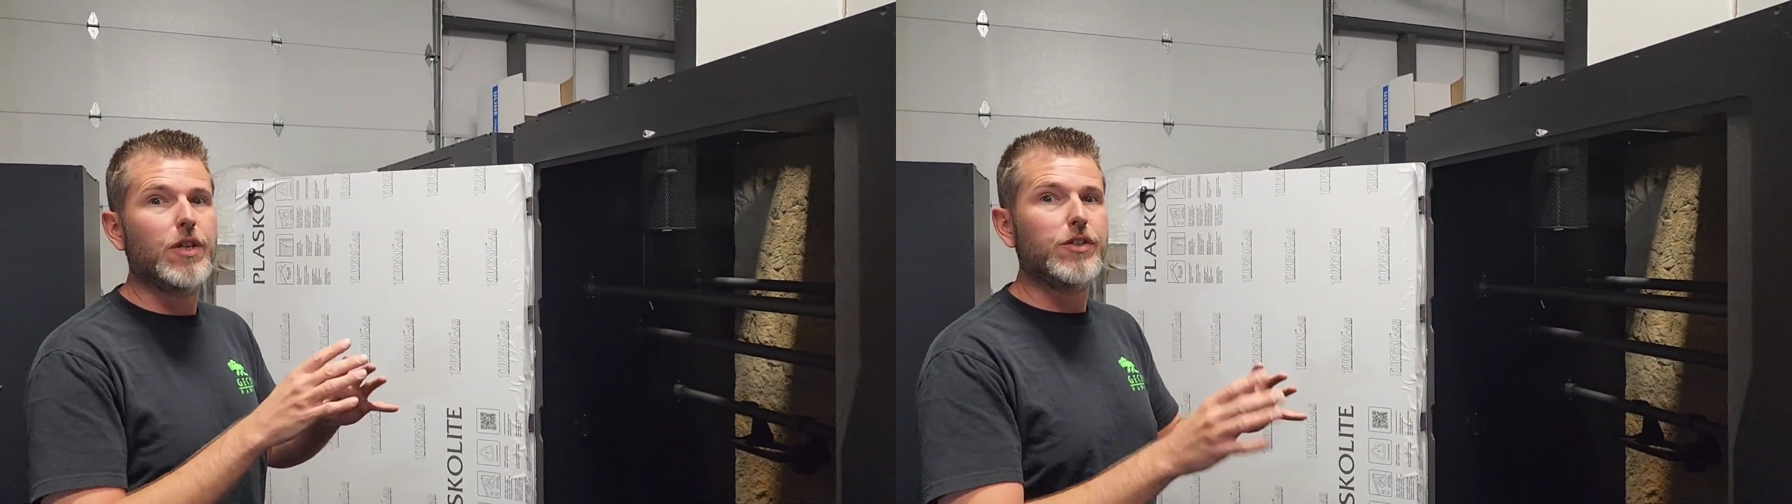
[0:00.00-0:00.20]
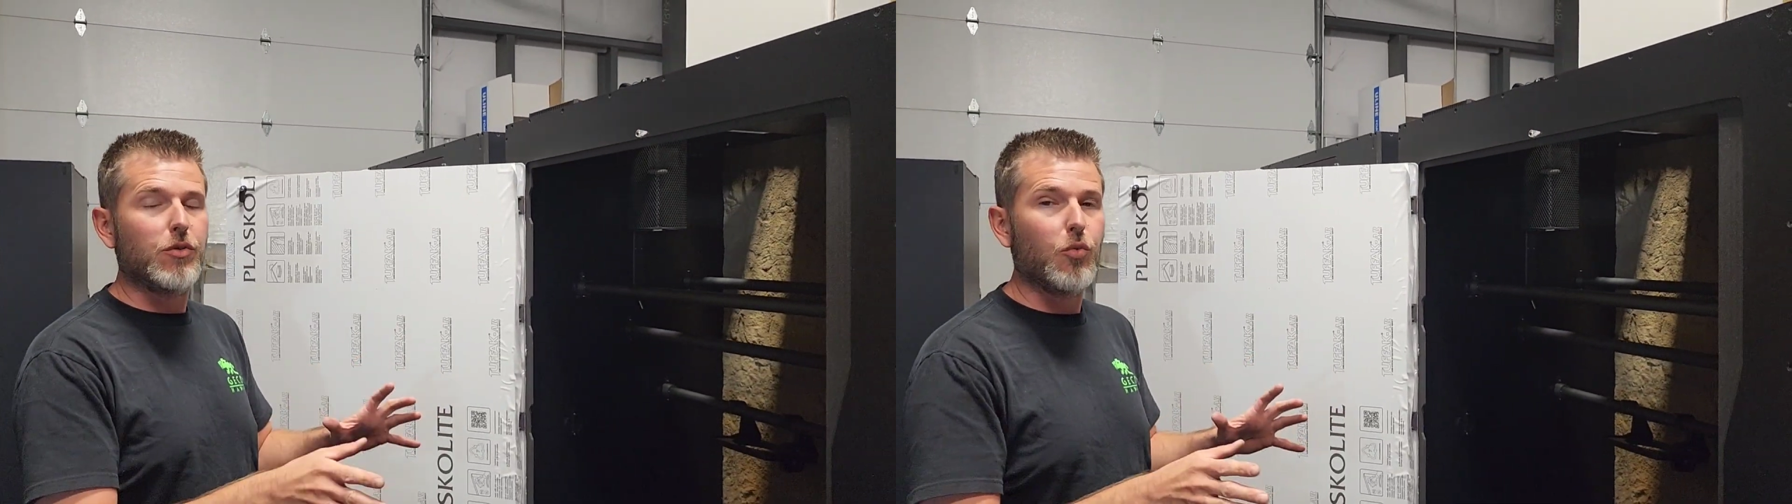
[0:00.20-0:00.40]

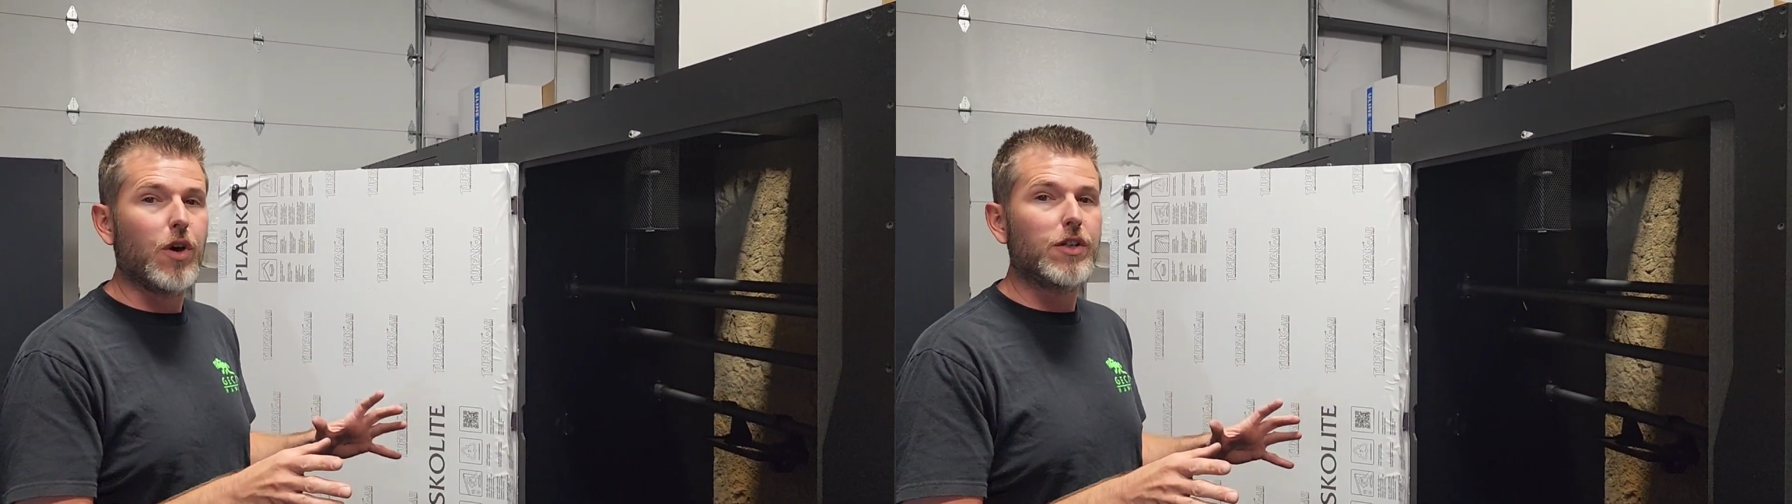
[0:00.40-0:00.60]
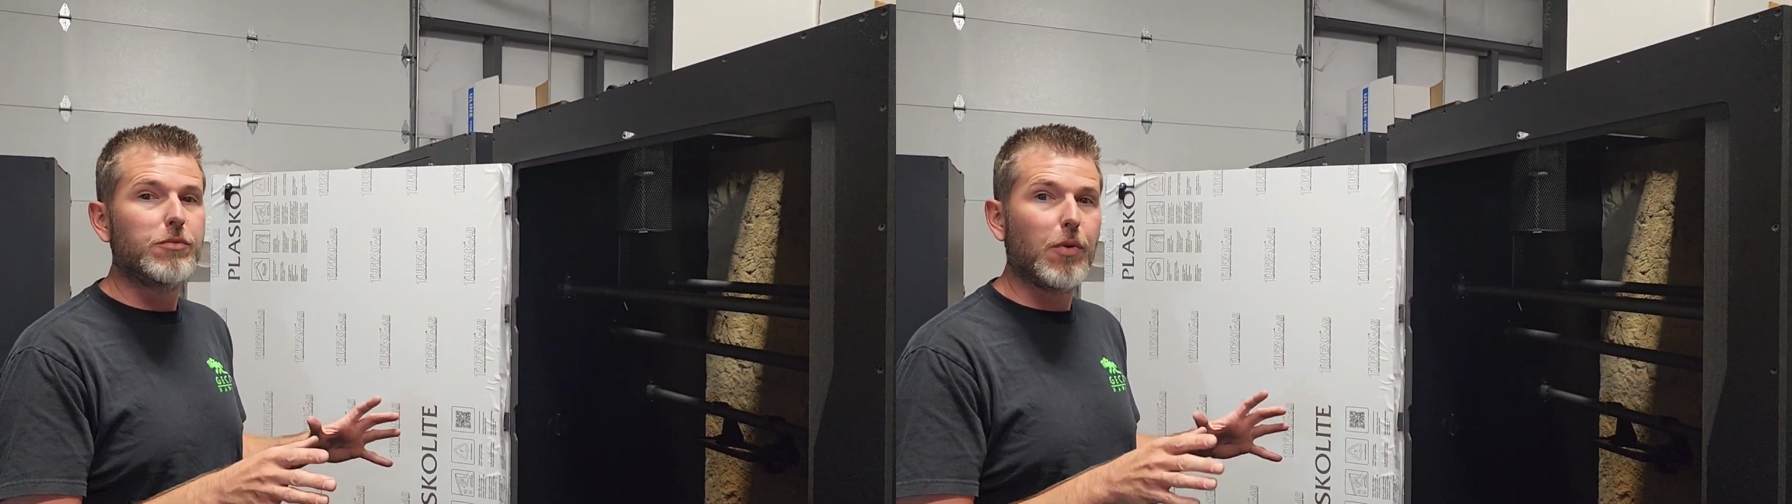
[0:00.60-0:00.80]
is and
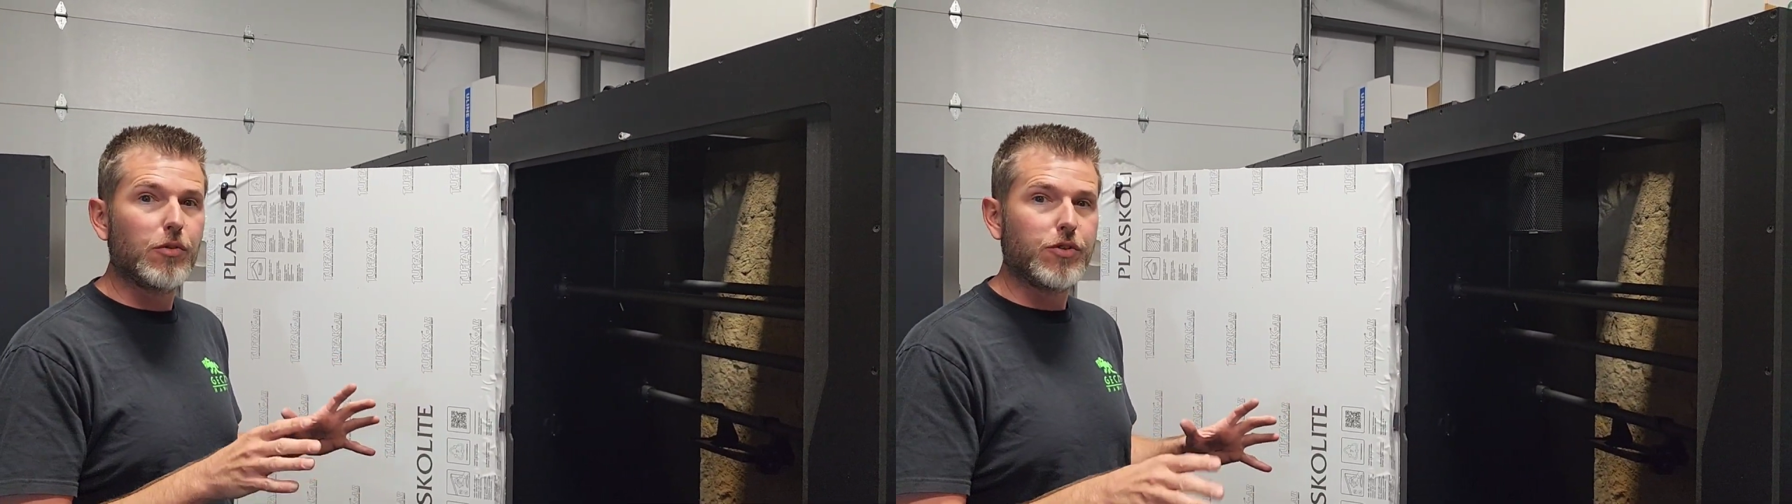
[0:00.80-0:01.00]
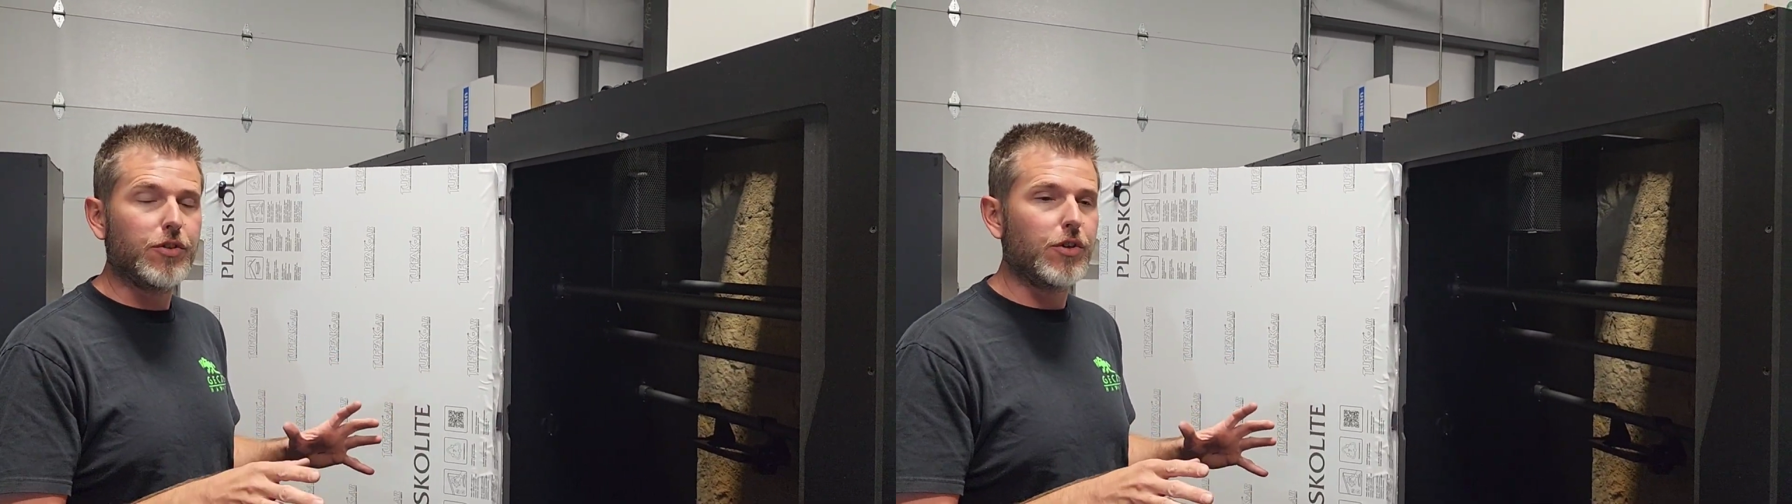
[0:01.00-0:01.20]
what it's
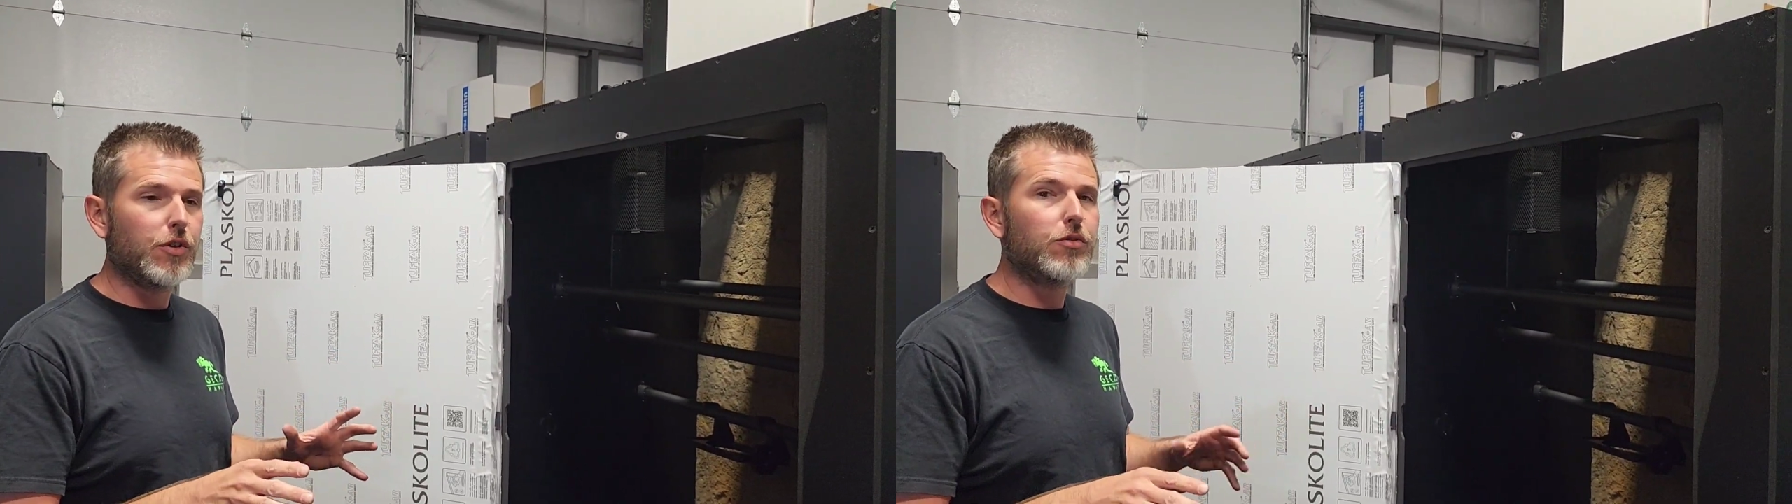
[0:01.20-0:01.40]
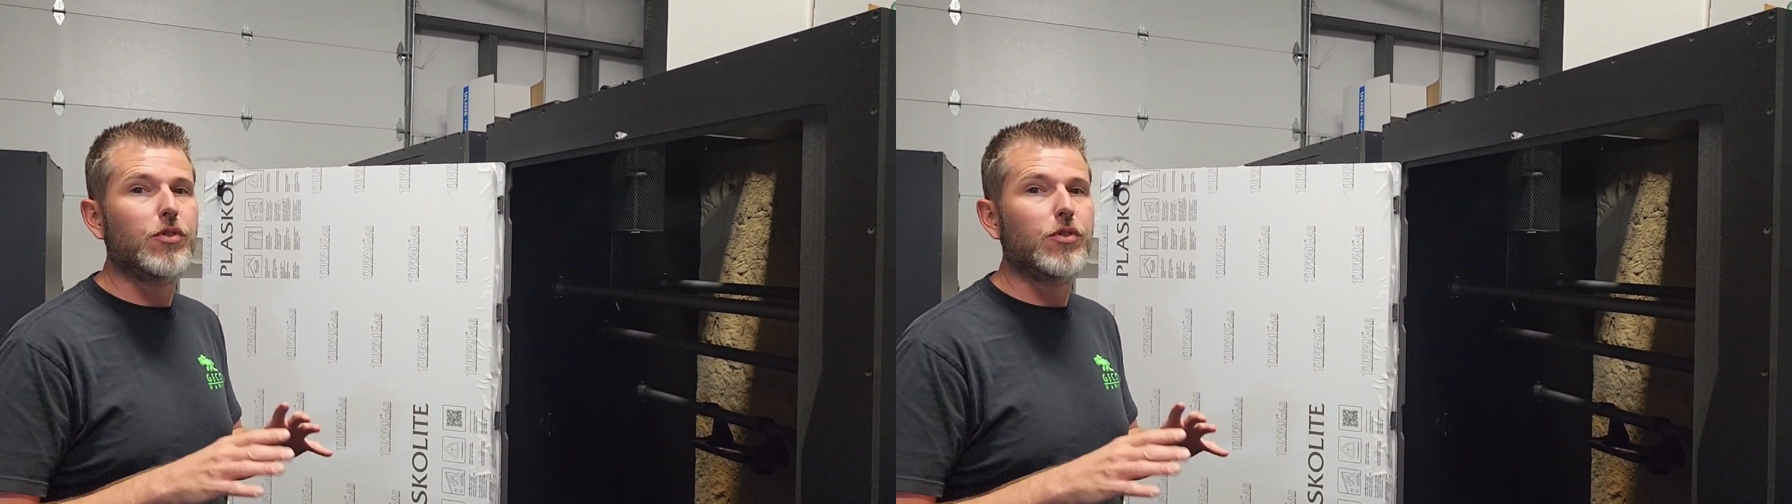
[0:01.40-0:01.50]
supposed to do,